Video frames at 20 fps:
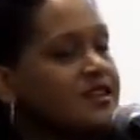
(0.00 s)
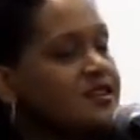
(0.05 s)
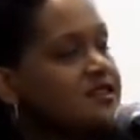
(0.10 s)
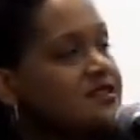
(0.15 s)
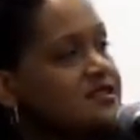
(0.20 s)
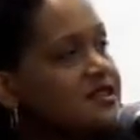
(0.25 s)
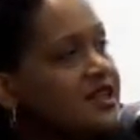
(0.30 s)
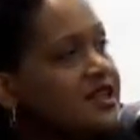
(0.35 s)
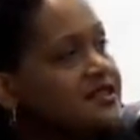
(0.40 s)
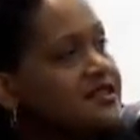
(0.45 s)

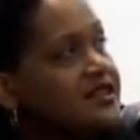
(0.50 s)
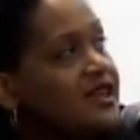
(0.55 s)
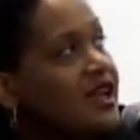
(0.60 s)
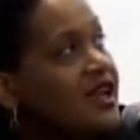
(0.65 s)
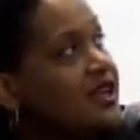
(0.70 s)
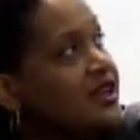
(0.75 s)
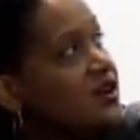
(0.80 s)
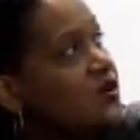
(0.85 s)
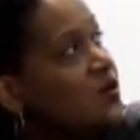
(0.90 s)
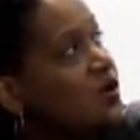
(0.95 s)
So that's
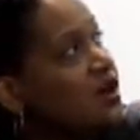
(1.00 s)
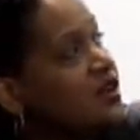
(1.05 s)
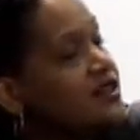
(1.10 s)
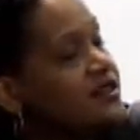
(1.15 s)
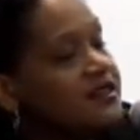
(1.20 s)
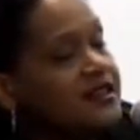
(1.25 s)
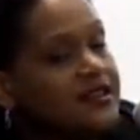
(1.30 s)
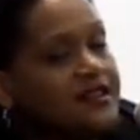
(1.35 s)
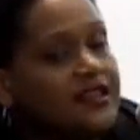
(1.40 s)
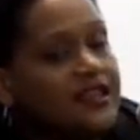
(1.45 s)
kind of what
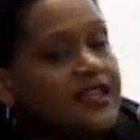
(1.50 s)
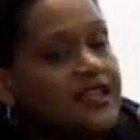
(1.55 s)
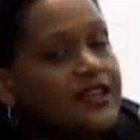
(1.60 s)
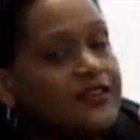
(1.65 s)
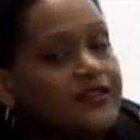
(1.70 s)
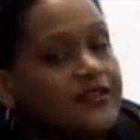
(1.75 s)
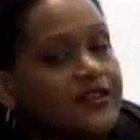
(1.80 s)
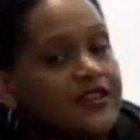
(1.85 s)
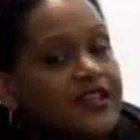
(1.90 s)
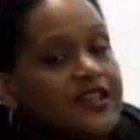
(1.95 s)
the
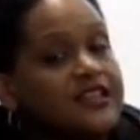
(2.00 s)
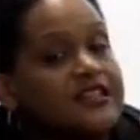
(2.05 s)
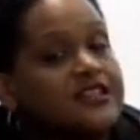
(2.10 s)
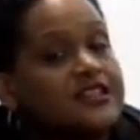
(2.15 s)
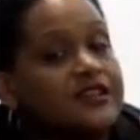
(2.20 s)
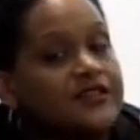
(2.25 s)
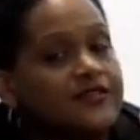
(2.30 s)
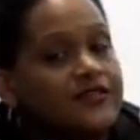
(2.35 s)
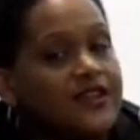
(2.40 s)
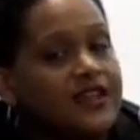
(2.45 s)

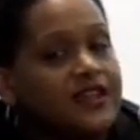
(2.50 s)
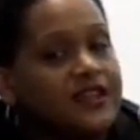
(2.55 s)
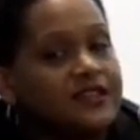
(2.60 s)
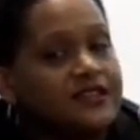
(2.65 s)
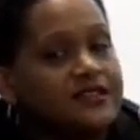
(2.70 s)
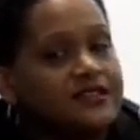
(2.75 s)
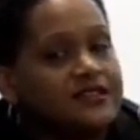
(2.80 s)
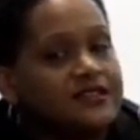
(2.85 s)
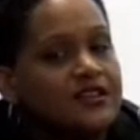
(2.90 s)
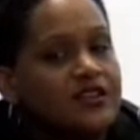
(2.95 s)

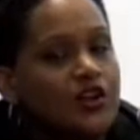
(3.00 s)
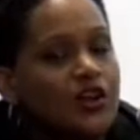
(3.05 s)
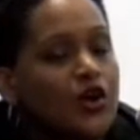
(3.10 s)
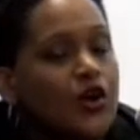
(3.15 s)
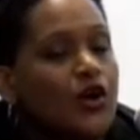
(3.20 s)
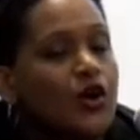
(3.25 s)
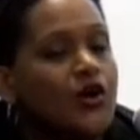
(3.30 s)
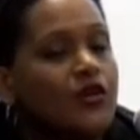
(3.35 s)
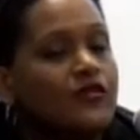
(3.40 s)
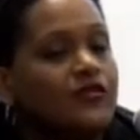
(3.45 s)
interface
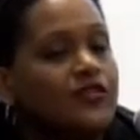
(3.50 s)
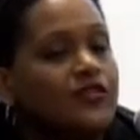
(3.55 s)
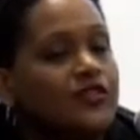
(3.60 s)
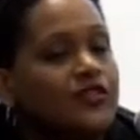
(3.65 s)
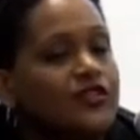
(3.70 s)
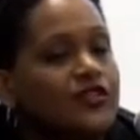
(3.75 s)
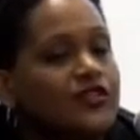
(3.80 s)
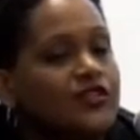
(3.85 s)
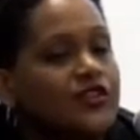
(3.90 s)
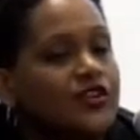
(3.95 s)
of
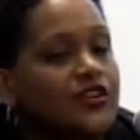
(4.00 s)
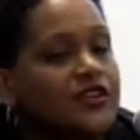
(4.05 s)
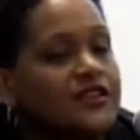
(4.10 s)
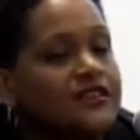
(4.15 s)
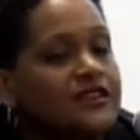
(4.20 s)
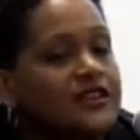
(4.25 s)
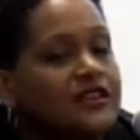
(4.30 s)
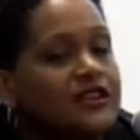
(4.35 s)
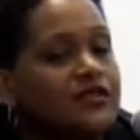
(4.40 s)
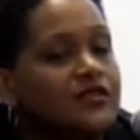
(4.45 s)

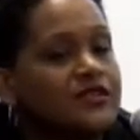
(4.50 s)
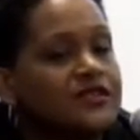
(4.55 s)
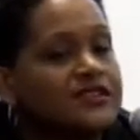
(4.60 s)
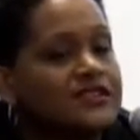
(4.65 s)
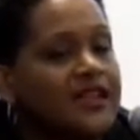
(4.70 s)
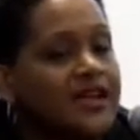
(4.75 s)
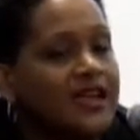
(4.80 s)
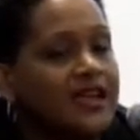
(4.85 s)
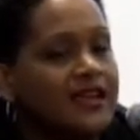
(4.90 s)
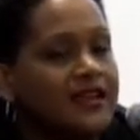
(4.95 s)
Turnitin looks
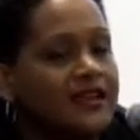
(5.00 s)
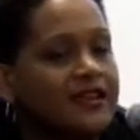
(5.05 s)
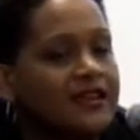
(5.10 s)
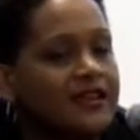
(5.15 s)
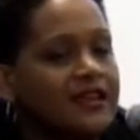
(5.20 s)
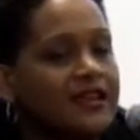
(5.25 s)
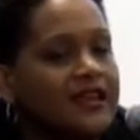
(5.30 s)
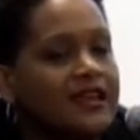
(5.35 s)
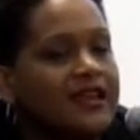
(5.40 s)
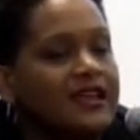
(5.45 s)
like.
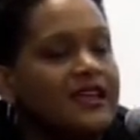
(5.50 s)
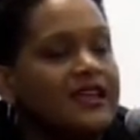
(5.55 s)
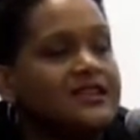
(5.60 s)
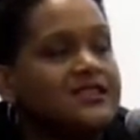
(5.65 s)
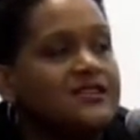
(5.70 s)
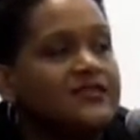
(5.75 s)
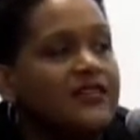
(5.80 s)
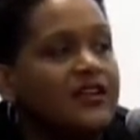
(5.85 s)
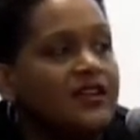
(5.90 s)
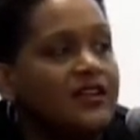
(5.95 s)

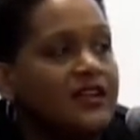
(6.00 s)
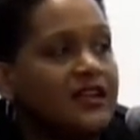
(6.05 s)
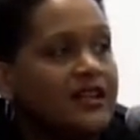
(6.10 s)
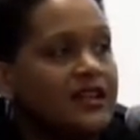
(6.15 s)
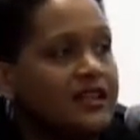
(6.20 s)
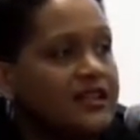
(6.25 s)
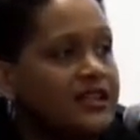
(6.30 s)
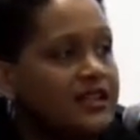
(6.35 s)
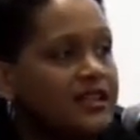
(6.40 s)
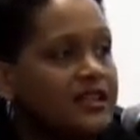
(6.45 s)
It's very
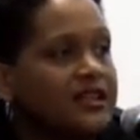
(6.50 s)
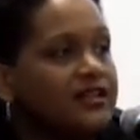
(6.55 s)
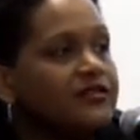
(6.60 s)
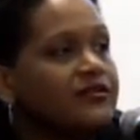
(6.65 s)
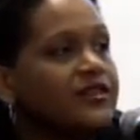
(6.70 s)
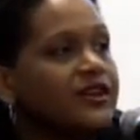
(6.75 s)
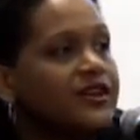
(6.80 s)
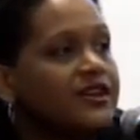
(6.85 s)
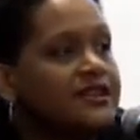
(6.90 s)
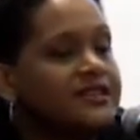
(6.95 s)
clean,
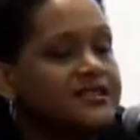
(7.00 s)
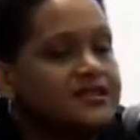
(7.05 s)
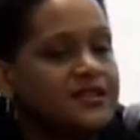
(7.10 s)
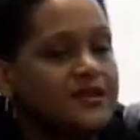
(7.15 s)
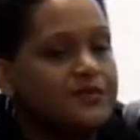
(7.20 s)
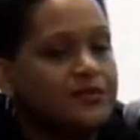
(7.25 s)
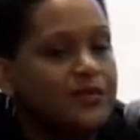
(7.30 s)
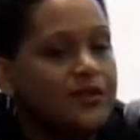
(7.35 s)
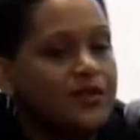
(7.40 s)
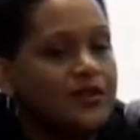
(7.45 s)
very
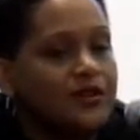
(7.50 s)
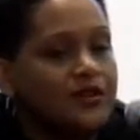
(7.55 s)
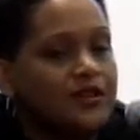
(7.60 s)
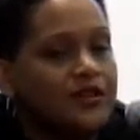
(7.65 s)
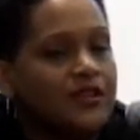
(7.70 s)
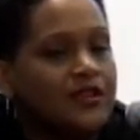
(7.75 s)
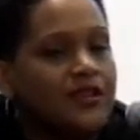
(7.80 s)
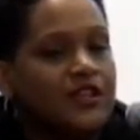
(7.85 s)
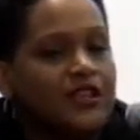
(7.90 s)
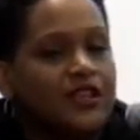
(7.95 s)
simple.
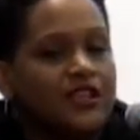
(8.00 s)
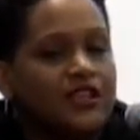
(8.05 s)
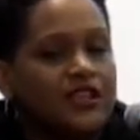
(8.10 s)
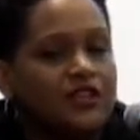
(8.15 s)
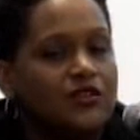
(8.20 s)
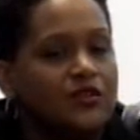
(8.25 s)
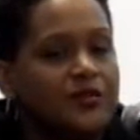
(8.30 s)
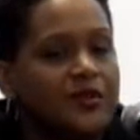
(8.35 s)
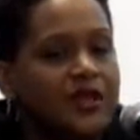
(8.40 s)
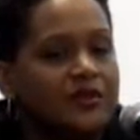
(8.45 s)

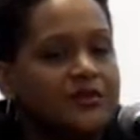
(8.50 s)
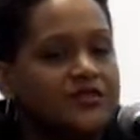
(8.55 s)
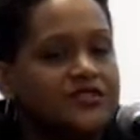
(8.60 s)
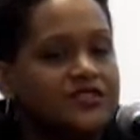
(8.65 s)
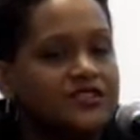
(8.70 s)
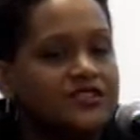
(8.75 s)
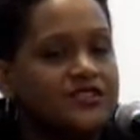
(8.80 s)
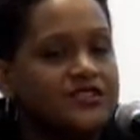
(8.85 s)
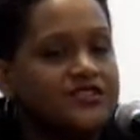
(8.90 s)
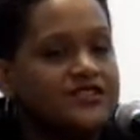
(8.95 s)
You'll be able
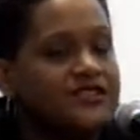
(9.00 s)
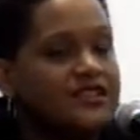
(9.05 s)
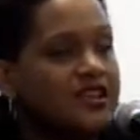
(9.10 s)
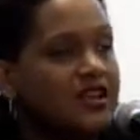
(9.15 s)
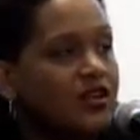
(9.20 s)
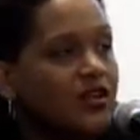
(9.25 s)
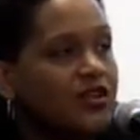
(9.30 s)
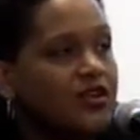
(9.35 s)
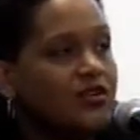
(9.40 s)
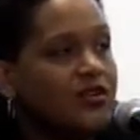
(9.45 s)
to see
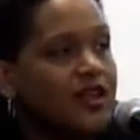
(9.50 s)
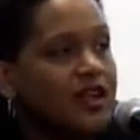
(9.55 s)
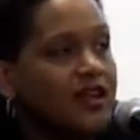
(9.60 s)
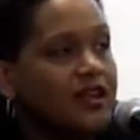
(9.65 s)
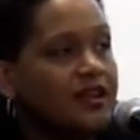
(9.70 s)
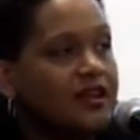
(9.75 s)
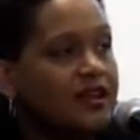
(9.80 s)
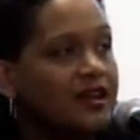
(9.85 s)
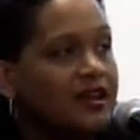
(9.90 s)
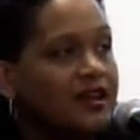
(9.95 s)
how you
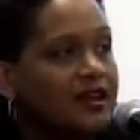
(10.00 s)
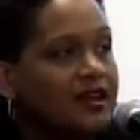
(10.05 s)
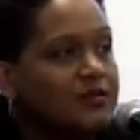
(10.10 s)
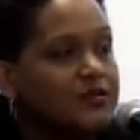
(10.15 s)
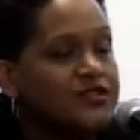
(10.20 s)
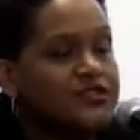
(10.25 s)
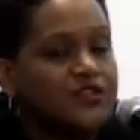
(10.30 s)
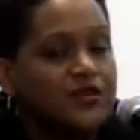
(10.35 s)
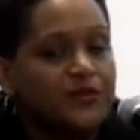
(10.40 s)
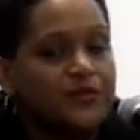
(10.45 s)
can
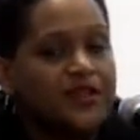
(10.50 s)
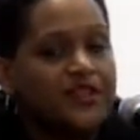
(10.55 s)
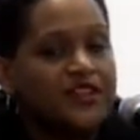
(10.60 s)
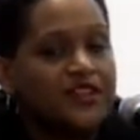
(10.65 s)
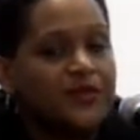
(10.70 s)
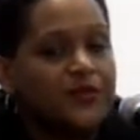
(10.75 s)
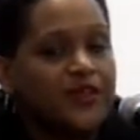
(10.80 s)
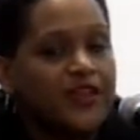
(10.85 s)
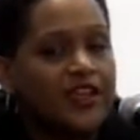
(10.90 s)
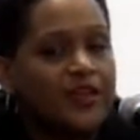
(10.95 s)
submit
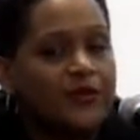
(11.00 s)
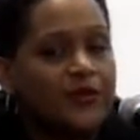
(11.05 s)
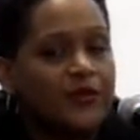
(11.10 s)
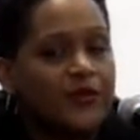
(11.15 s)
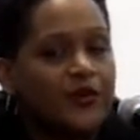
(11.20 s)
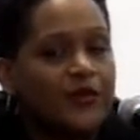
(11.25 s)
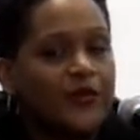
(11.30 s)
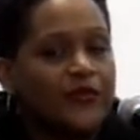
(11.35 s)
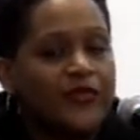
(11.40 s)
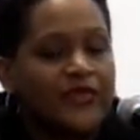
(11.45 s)
the
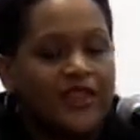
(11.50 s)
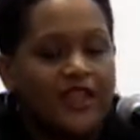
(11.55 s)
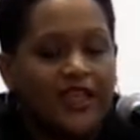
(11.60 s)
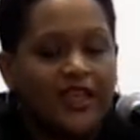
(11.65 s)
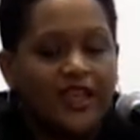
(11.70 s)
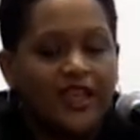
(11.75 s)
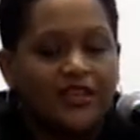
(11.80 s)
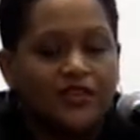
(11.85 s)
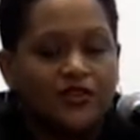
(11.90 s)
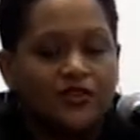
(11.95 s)
paper,
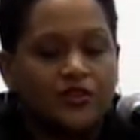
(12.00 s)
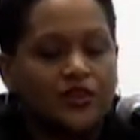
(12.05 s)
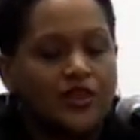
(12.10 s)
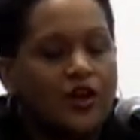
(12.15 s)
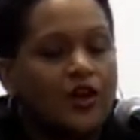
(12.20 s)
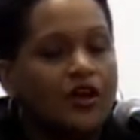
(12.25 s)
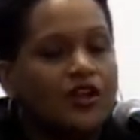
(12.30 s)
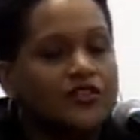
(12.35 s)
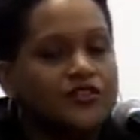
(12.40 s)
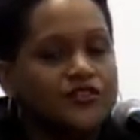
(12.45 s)
and you'll
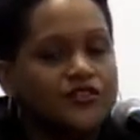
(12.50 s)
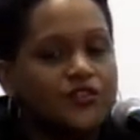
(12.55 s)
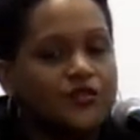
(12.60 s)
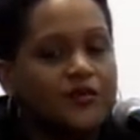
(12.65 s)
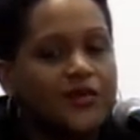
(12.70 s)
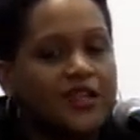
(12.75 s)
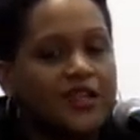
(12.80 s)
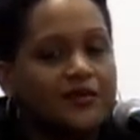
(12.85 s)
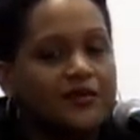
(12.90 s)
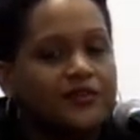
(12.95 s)
also
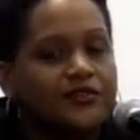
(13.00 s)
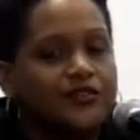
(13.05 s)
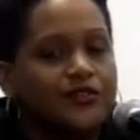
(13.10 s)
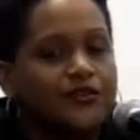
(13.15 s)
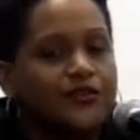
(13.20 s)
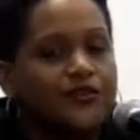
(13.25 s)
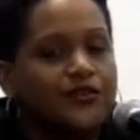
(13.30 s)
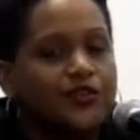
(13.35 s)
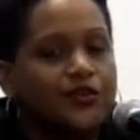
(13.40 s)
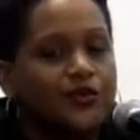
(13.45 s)
be able to
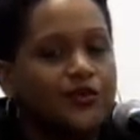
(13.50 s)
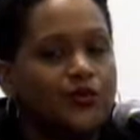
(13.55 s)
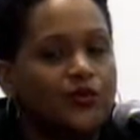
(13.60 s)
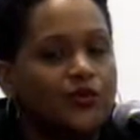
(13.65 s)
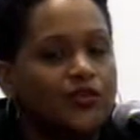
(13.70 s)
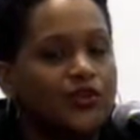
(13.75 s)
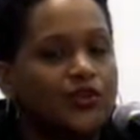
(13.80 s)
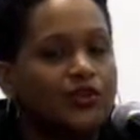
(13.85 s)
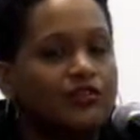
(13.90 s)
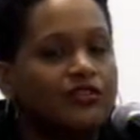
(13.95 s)
view
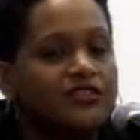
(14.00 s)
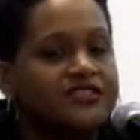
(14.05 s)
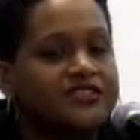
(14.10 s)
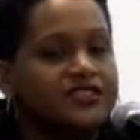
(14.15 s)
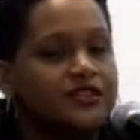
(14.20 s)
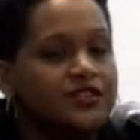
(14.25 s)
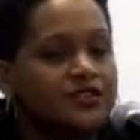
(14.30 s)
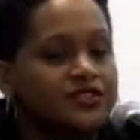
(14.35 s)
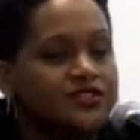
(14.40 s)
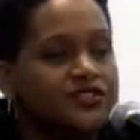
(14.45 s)
your
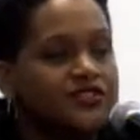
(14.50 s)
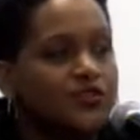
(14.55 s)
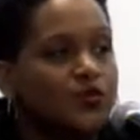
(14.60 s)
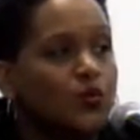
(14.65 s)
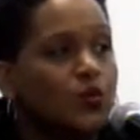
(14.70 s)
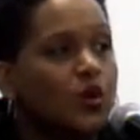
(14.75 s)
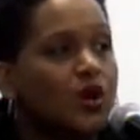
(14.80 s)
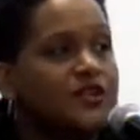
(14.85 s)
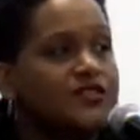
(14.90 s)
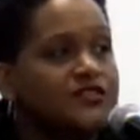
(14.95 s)
results
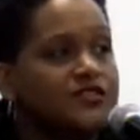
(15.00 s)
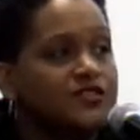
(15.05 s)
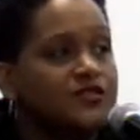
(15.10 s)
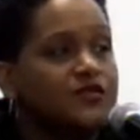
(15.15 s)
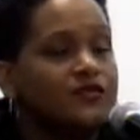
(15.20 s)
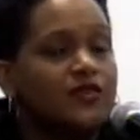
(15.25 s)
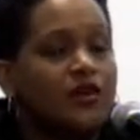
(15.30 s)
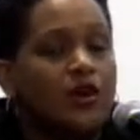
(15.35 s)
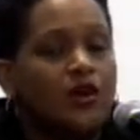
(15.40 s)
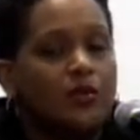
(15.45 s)
once
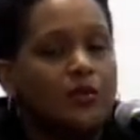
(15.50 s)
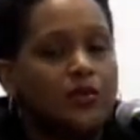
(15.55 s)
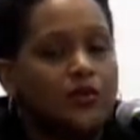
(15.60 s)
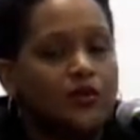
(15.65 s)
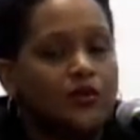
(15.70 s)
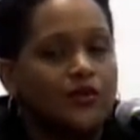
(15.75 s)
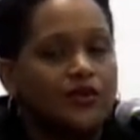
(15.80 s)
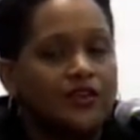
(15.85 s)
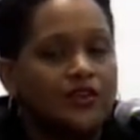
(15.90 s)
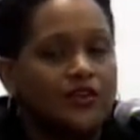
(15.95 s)
you've
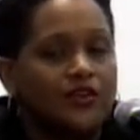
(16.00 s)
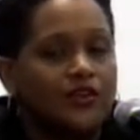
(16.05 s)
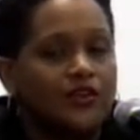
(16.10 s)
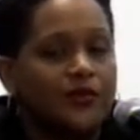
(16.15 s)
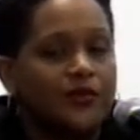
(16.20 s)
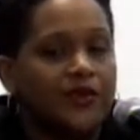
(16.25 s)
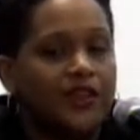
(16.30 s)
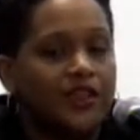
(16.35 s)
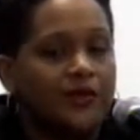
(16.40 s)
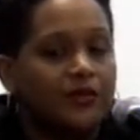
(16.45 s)
uploaded your
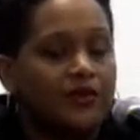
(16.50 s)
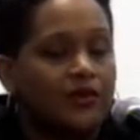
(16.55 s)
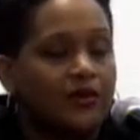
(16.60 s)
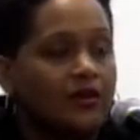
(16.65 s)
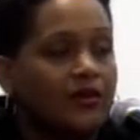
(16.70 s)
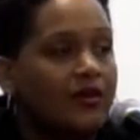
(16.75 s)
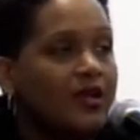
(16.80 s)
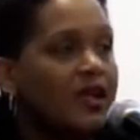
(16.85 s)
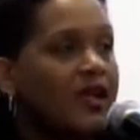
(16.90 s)
paper.